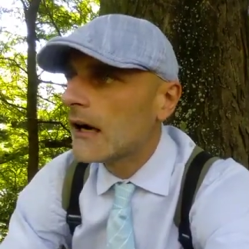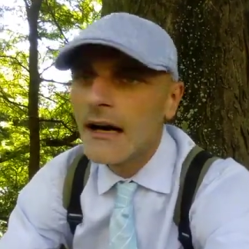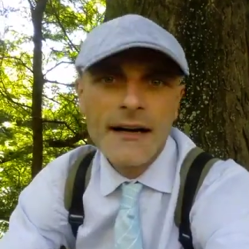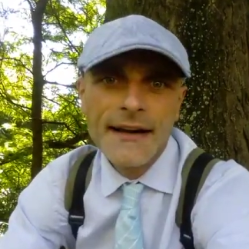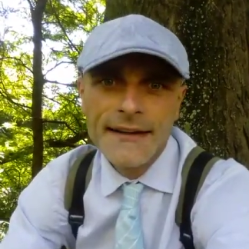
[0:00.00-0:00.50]

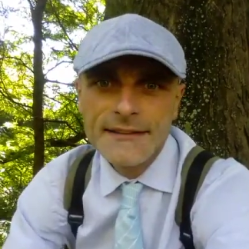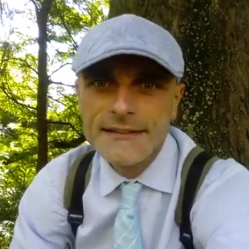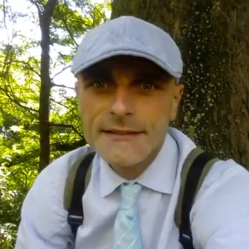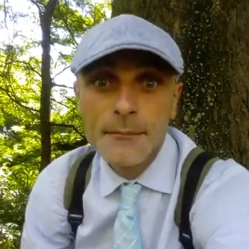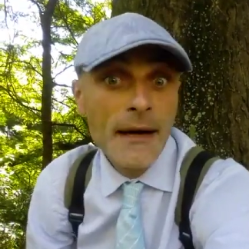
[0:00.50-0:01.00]
areas
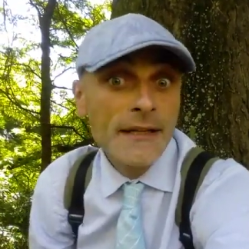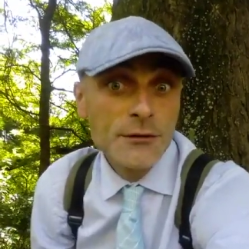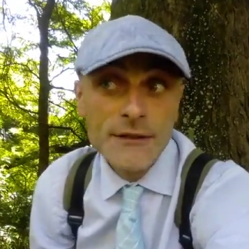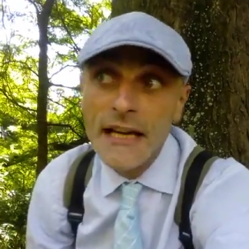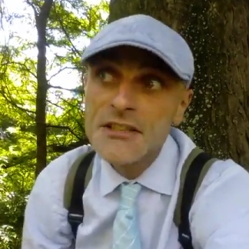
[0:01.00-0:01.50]
by
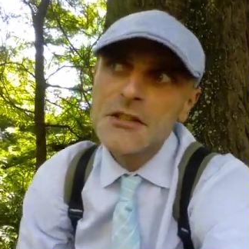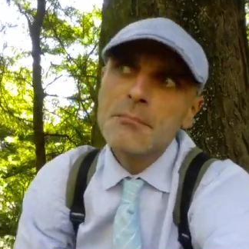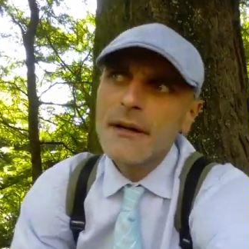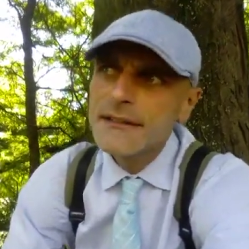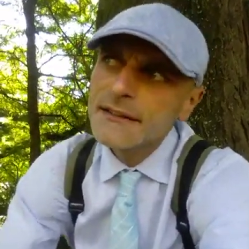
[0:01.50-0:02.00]
education,
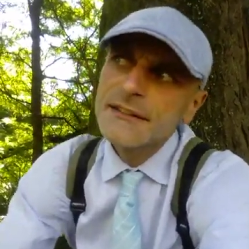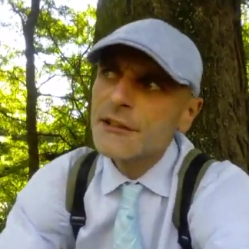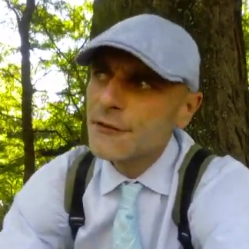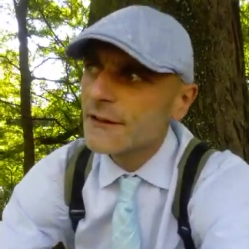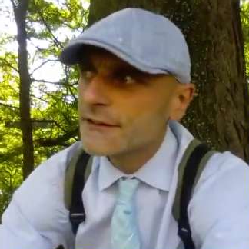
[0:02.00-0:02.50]
but a
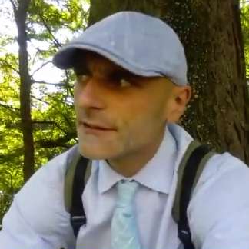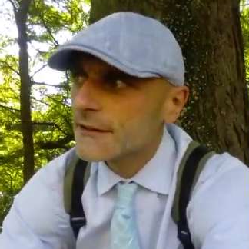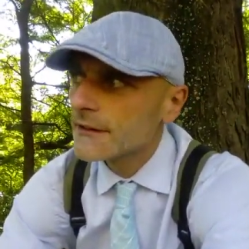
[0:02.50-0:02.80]
different